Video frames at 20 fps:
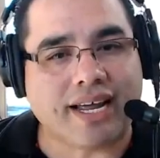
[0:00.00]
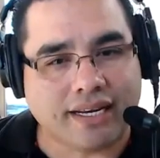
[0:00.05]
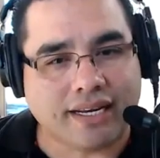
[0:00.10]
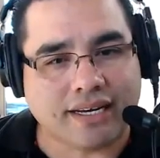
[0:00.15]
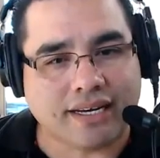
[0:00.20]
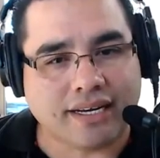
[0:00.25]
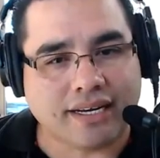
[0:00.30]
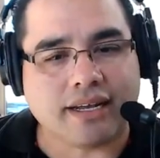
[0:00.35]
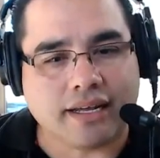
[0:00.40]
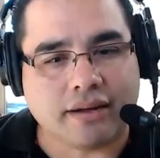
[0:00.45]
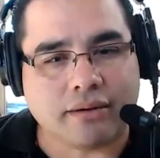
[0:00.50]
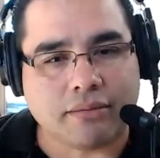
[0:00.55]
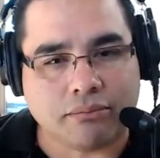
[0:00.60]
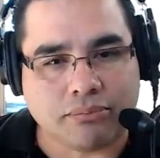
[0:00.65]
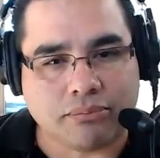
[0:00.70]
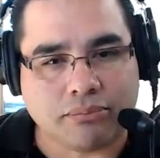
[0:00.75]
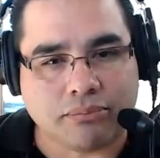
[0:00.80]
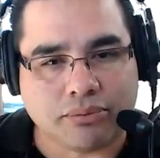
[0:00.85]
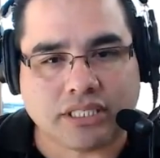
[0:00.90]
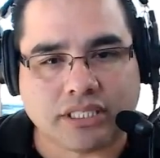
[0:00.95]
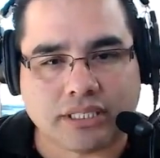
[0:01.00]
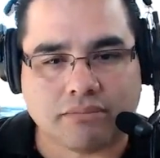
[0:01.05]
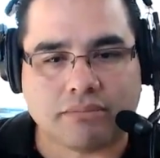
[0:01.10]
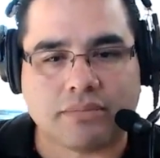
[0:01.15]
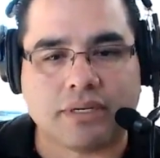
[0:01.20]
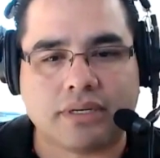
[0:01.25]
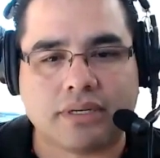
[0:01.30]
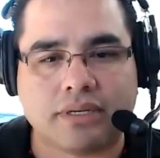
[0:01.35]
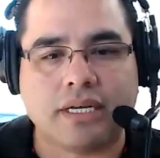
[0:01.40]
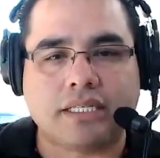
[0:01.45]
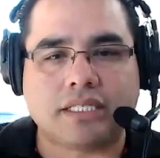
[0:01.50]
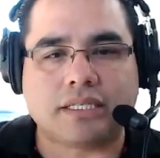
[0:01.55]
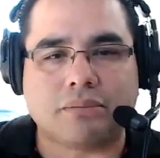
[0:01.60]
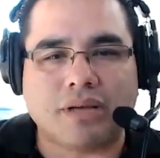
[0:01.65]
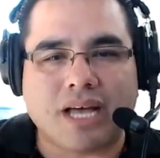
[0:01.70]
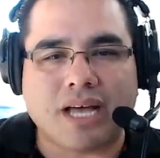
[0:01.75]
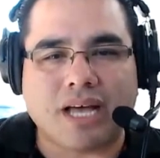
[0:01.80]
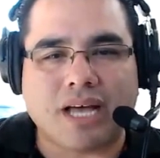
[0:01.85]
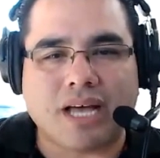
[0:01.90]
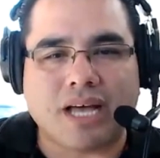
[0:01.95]
right? Bridge some
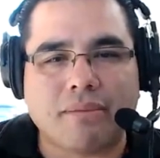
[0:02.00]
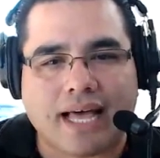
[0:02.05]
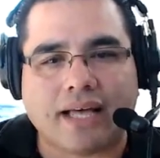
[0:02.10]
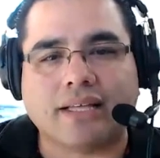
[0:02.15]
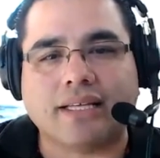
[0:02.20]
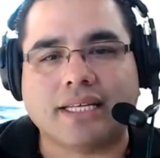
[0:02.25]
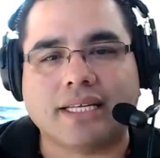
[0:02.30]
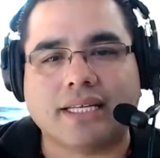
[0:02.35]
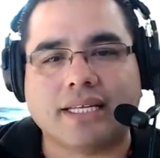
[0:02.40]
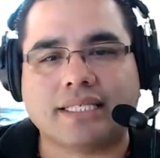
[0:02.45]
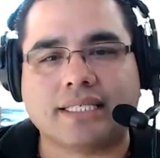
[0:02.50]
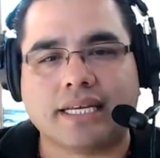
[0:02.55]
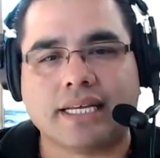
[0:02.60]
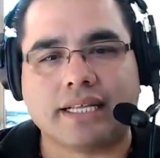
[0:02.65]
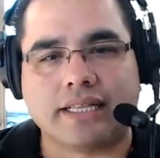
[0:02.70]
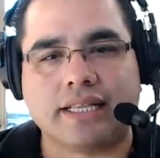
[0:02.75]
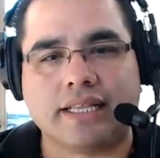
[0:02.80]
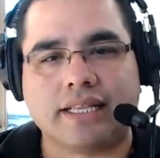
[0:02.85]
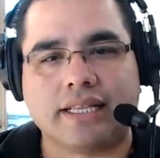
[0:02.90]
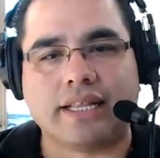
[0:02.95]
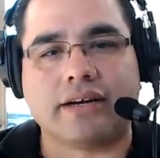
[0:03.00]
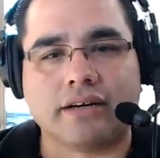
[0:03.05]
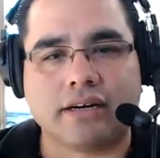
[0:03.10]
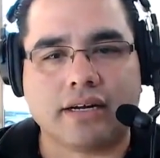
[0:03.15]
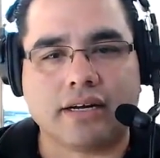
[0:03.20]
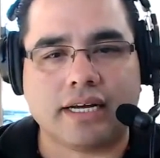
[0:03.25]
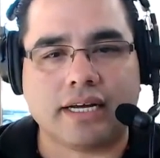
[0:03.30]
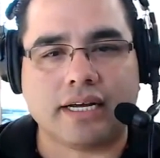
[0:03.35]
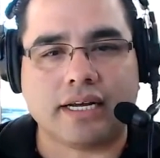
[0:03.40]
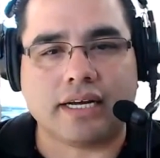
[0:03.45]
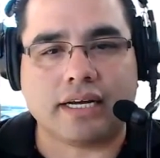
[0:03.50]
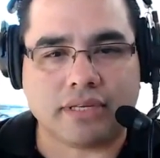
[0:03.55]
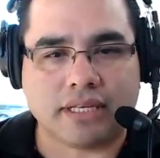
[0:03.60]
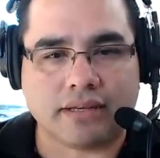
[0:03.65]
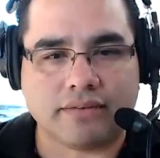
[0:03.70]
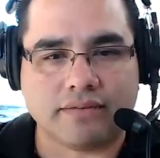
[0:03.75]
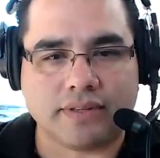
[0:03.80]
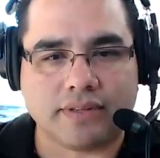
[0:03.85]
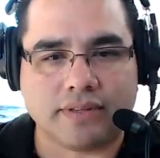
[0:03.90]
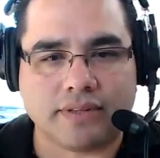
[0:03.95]
commonalities in there,
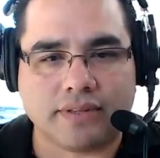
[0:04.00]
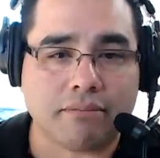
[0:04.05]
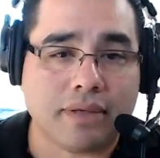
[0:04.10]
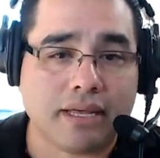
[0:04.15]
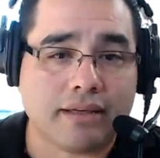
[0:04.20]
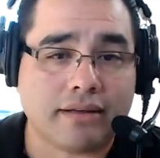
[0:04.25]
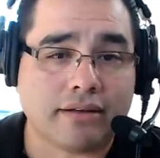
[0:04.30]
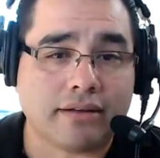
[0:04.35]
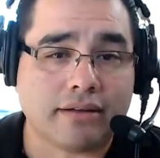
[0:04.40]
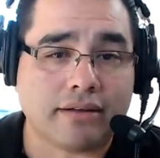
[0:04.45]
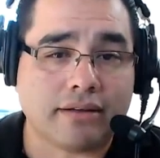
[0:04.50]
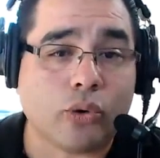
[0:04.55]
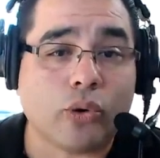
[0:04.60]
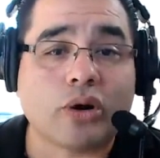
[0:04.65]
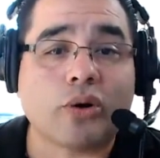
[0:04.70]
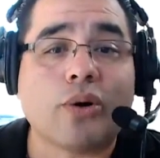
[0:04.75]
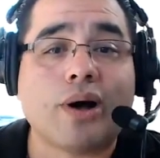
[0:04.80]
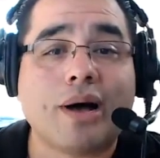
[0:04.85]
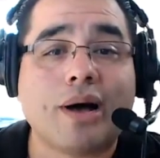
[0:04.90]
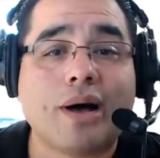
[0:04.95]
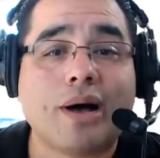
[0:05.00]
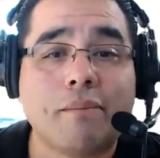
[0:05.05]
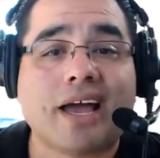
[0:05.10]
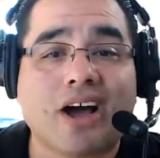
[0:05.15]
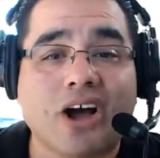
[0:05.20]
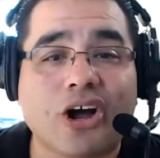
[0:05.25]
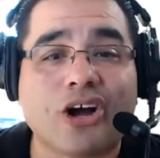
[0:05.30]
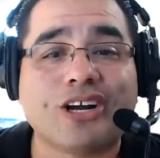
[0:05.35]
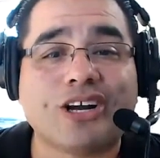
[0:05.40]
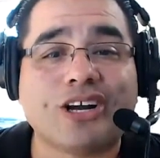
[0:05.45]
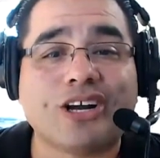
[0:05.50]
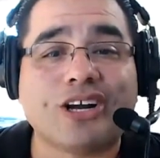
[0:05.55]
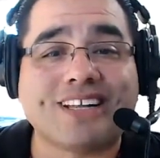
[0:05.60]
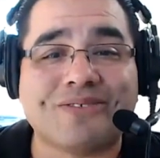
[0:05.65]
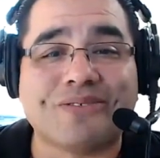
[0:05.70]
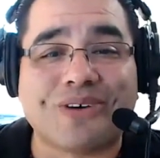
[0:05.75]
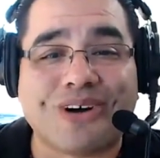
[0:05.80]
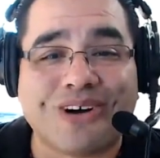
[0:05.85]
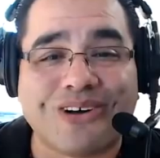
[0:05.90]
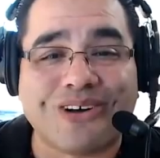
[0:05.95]
given that, or go out and buy a Harley
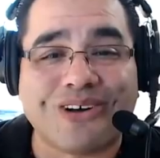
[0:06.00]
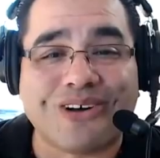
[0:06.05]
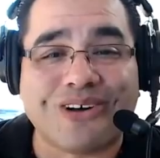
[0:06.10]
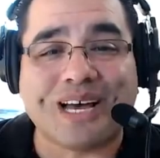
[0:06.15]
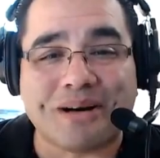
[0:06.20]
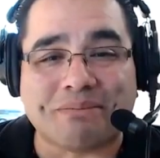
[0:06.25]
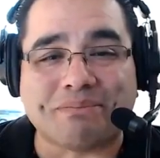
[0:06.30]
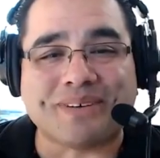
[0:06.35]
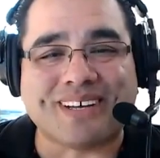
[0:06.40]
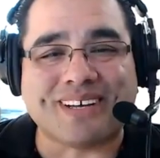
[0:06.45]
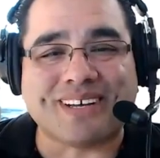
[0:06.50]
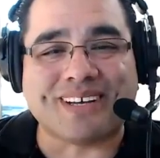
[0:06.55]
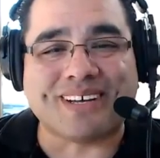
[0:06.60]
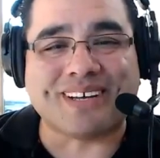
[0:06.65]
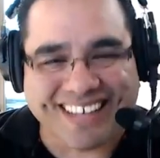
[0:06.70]
and roll up